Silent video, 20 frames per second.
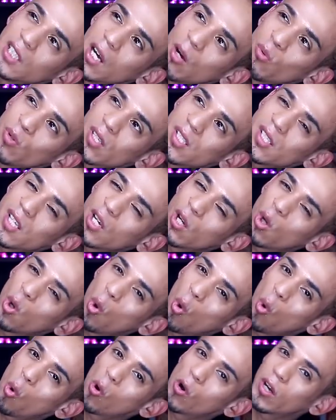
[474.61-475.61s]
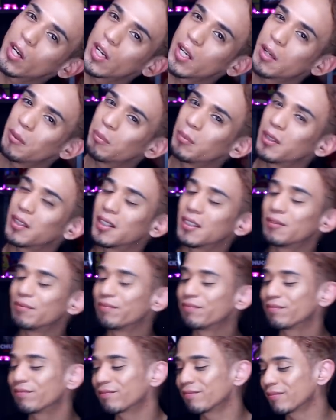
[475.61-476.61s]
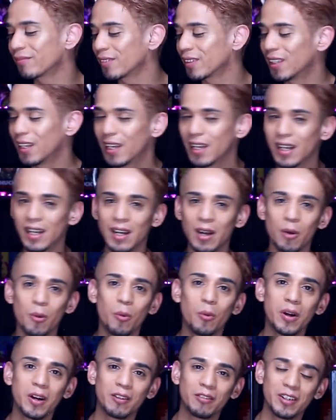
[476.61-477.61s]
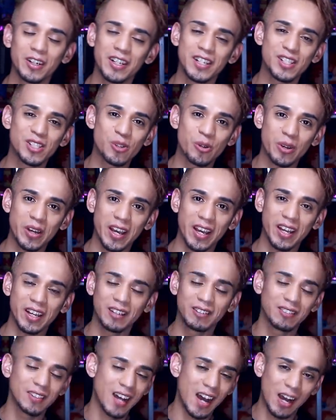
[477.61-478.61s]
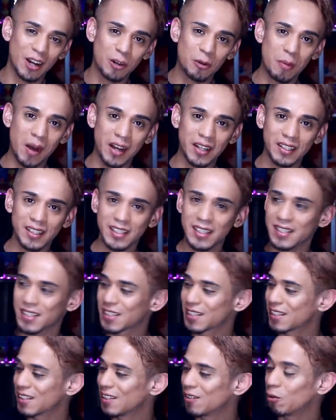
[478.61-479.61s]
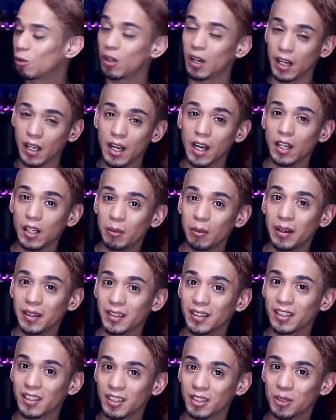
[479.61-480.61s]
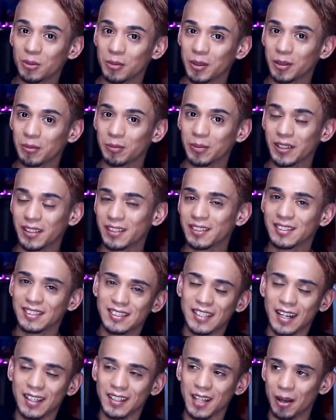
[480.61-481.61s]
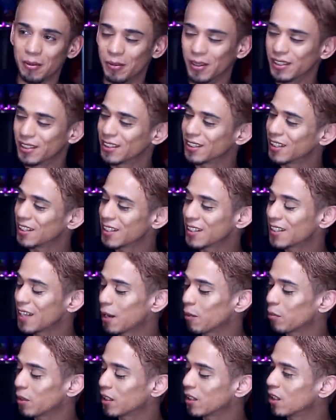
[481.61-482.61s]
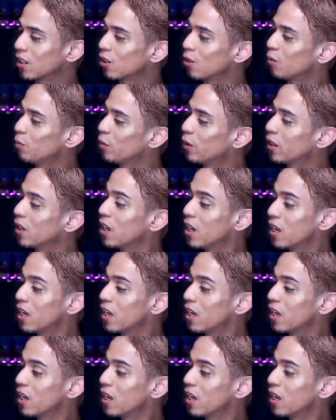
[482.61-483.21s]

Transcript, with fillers: I want to say corny but whatever it's okay I don't mind it well I kind of mind it a little bit but not that much it's not a big deal but